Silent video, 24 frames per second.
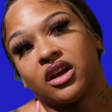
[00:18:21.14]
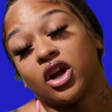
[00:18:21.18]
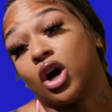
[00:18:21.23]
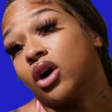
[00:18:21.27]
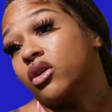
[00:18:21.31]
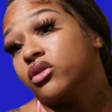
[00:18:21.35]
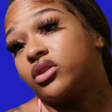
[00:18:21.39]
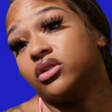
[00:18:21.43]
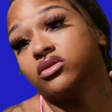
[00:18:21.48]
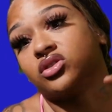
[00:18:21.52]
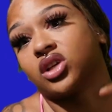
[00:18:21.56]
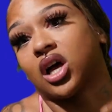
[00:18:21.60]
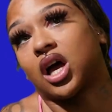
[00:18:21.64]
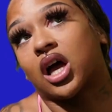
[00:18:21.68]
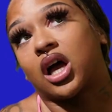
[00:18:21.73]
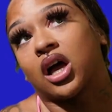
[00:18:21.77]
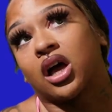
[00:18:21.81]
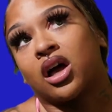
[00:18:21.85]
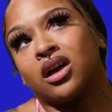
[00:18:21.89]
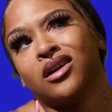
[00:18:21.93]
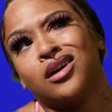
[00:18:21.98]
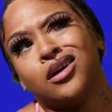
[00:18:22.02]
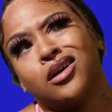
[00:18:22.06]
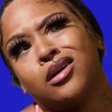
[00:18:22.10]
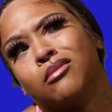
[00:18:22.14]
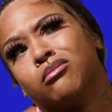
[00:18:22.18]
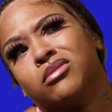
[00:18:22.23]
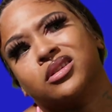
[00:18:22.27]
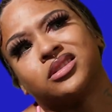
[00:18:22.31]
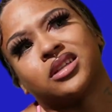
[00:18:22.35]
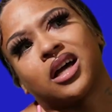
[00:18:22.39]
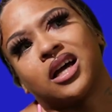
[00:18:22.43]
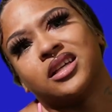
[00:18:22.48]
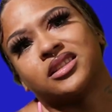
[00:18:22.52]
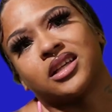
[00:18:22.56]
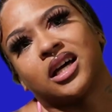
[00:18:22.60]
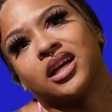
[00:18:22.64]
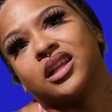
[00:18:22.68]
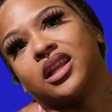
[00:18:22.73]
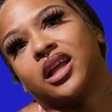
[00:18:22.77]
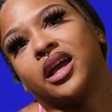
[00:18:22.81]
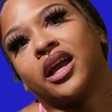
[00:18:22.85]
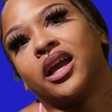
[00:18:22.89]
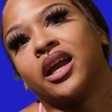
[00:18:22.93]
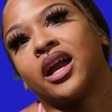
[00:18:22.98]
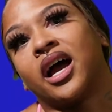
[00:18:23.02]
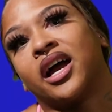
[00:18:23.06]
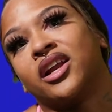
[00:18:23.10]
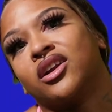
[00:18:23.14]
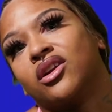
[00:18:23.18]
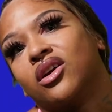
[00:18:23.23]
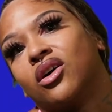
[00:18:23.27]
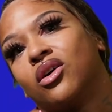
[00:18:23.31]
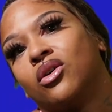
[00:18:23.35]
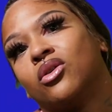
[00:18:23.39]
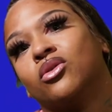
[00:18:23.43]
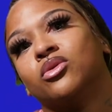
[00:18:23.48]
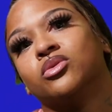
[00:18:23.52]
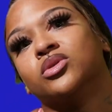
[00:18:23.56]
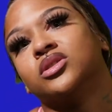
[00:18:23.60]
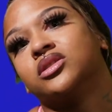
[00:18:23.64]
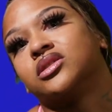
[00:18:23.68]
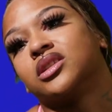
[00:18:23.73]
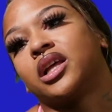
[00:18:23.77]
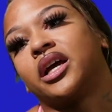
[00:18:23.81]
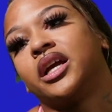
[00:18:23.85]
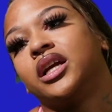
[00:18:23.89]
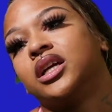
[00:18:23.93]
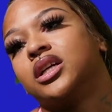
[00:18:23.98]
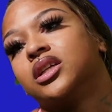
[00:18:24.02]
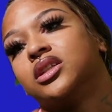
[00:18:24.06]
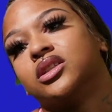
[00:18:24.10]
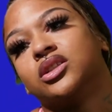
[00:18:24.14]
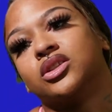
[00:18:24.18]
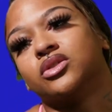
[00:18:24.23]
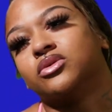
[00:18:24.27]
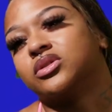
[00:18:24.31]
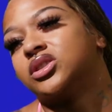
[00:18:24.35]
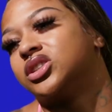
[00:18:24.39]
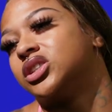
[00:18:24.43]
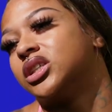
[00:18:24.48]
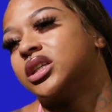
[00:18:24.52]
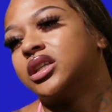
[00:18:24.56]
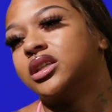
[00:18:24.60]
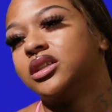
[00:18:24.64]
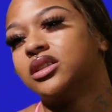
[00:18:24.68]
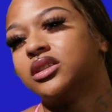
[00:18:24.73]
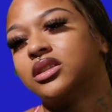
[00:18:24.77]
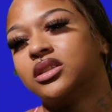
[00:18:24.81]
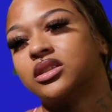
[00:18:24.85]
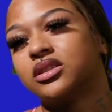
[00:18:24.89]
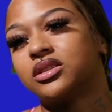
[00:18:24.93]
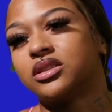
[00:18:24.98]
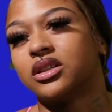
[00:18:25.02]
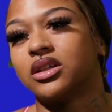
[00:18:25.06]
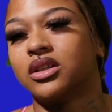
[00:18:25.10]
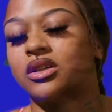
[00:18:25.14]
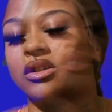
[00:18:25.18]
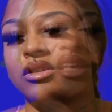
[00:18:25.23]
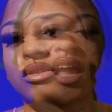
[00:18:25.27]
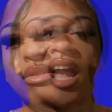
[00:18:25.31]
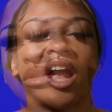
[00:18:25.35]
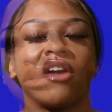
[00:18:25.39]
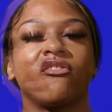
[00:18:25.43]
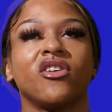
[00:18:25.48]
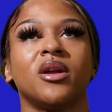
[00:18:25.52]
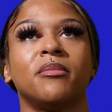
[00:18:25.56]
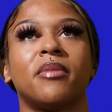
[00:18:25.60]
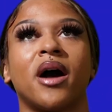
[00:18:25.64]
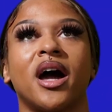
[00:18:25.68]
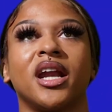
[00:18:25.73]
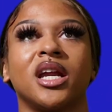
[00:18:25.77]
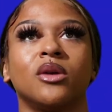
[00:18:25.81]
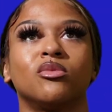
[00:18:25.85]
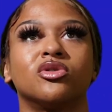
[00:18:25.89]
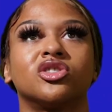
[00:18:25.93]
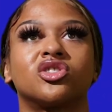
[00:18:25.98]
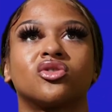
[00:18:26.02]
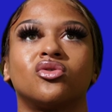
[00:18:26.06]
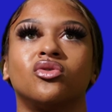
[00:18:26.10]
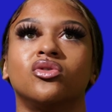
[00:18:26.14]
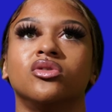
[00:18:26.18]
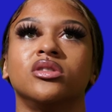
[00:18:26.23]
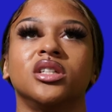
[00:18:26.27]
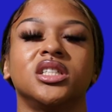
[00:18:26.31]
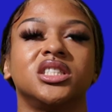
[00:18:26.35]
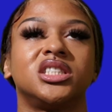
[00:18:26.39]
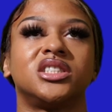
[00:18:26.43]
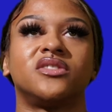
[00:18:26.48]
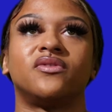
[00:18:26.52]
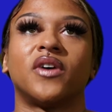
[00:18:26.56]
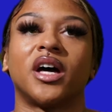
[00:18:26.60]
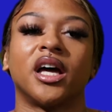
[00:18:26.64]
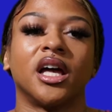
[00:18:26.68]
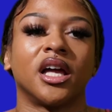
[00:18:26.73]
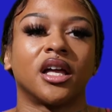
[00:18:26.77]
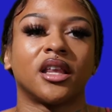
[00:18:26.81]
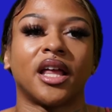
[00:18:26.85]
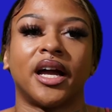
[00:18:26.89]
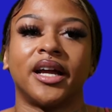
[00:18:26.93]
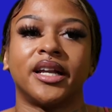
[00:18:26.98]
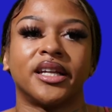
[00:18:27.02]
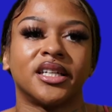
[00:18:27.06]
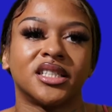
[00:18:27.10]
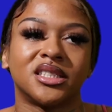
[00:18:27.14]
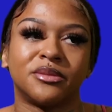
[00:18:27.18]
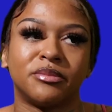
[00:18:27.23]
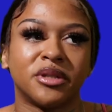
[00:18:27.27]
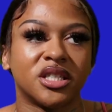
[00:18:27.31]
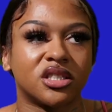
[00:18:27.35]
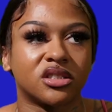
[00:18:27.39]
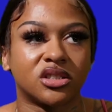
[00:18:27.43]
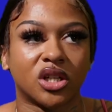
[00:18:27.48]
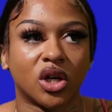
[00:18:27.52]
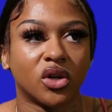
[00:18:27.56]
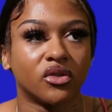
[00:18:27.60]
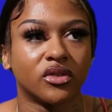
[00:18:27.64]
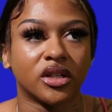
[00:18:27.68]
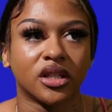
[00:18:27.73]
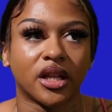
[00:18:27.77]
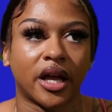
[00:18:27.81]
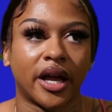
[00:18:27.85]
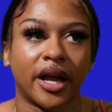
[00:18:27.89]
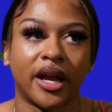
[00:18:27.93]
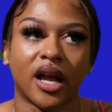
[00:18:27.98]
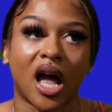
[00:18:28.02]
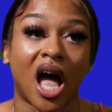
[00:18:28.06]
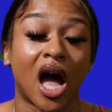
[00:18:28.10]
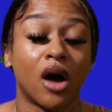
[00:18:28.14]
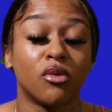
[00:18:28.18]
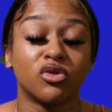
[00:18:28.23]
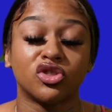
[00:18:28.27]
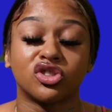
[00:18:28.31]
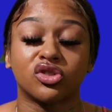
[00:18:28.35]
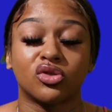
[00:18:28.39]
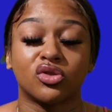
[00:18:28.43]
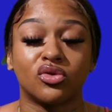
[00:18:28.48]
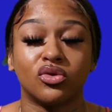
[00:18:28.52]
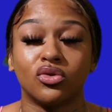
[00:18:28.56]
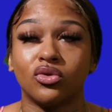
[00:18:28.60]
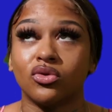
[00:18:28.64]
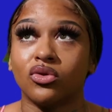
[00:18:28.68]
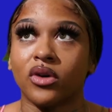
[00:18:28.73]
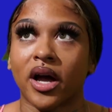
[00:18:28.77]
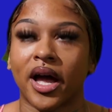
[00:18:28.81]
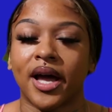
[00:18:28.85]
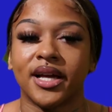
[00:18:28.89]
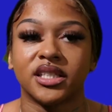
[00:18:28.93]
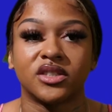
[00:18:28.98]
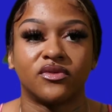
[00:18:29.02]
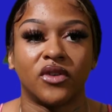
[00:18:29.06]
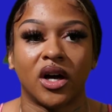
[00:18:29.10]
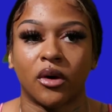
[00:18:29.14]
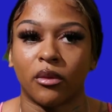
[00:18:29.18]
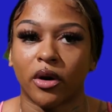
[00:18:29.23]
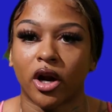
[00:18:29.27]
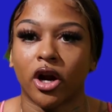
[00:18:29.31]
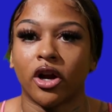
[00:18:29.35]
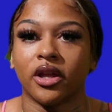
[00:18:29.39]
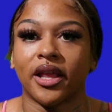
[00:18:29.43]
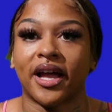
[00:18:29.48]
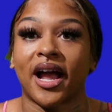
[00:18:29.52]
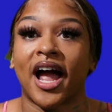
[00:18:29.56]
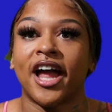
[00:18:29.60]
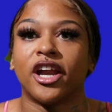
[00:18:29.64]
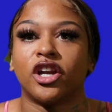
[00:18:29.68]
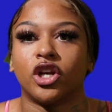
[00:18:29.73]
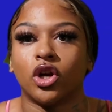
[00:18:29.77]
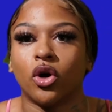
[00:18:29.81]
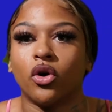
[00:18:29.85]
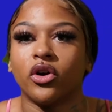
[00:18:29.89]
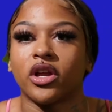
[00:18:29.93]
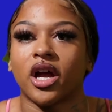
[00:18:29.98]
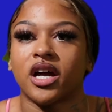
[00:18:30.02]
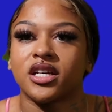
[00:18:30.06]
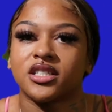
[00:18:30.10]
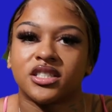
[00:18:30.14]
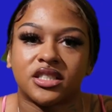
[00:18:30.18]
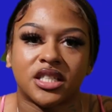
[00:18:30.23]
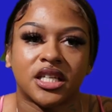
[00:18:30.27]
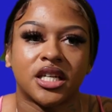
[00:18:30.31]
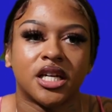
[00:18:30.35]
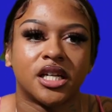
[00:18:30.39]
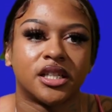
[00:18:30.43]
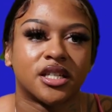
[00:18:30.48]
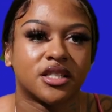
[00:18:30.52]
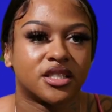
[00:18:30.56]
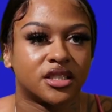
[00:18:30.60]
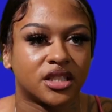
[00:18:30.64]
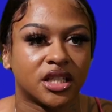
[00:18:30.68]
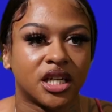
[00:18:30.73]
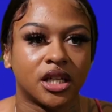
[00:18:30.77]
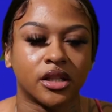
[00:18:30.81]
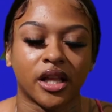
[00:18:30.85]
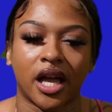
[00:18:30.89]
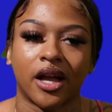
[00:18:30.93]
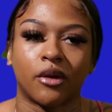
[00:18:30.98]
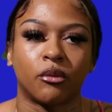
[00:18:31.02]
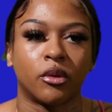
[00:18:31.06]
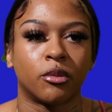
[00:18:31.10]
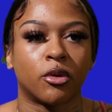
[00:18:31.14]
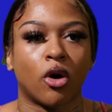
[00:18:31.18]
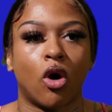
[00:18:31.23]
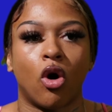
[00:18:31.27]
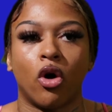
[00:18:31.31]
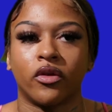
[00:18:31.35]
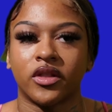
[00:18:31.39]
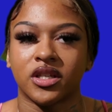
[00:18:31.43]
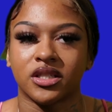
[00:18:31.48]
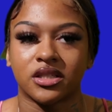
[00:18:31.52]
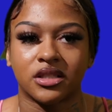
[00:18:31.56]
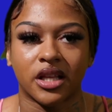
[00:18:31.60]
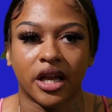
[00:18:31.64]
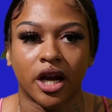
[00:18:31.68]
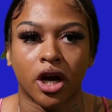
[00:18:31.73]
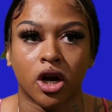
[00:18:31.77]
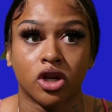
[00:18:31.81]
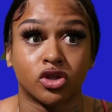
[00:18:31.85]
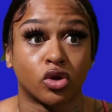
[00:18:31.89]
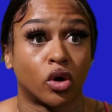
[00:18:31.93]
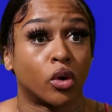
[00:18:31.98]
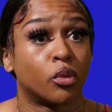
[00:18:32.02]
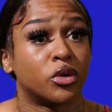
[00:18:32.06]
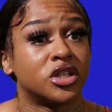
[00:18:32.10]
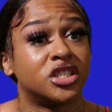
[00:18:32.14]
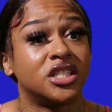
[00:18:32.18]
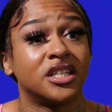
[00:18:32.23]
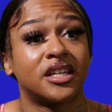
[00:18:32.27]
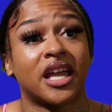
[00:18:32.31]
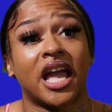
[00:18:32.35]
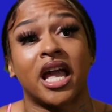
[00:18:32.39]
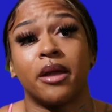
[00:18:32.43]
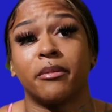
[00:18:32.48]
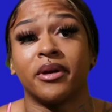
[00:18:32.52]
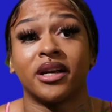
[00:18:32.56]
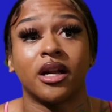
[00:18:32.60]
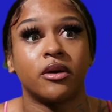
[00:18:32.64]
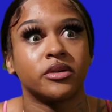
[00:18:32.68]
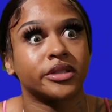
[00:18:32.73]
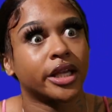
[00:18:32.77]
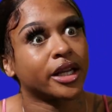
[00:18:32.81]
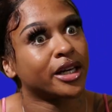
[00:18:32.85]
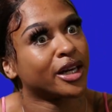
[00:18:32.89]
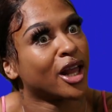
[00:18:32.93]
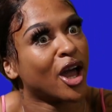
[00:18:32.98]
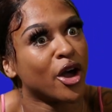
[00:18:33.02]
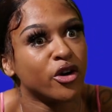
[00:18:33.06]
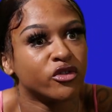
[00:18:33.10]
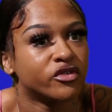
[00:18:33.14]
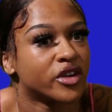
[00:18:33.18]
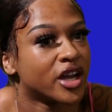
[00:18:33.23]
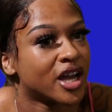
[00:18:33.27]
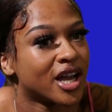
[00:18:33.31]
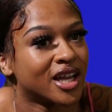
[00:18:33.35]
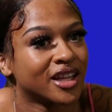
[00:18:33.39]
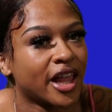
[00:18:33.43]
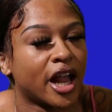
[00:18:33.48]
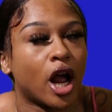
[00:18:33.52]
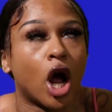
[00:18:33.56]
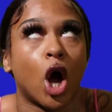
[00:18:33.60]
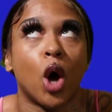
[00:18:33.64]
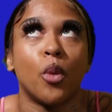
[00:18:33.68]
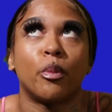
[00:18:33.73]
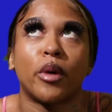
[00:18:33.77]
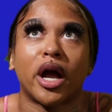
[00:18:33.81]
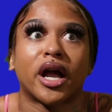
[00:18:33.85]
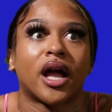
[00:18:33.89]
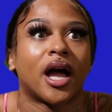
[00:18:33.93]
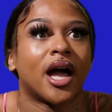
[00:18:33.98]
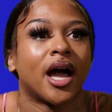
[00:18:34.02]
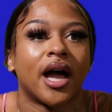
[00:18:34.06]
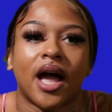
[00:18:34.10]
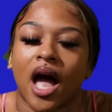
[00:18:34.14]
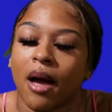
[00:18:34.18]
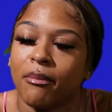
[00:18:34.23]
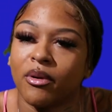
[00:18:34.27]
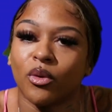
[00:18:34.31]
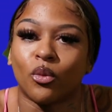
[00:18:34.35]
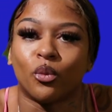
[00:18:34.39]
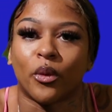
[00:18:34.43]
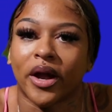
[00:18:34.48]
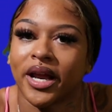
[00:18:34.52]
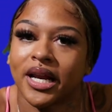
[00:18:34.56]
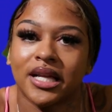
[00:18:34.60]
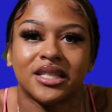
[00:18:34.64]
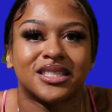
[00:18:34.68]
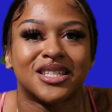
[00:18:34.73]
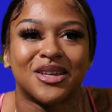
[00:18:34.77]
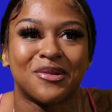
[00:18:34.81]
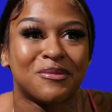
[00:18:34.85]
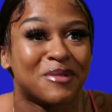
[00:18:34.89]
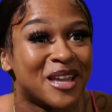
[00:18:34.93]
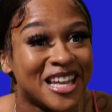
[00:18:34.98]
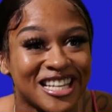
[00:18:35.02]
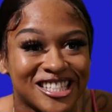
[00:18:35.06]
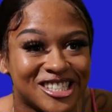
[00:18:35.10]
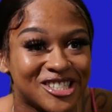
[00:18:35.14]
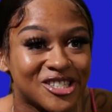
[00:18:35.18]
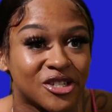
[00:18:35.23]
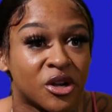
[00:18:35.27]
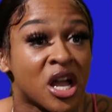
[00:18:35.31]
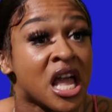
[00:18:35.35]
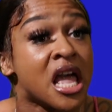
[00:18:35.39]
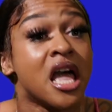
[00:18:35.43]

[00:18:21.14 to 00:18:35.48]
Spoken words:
Utah, besides LA, I know was like doing shit. So everybody was cool as fuck. Like, this bitch Nova, like, I was cool as fuck with her. Like, I know y'all seen the scene, like, we were on the stairs, or when she came in, I was like, "Nova, like, oh my God, I've been waiting to meet you."